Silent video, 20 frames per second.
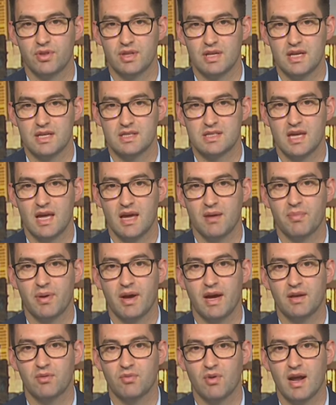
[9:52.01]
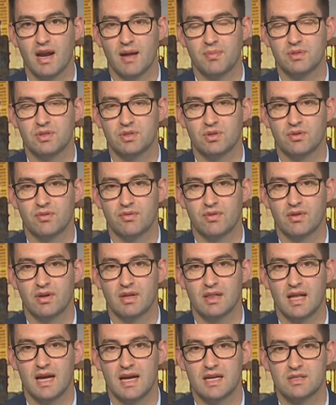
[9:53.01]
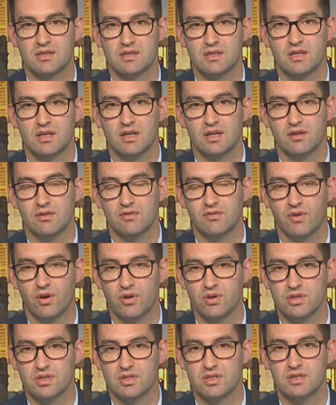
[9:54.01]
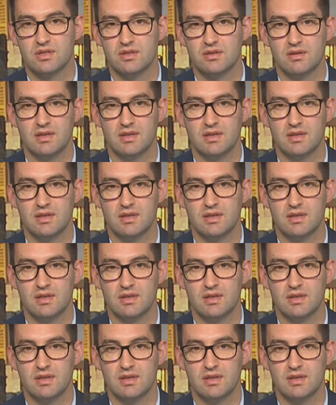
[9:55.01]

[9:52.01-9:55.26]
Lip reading: the Yes campaign right up until the very last voter's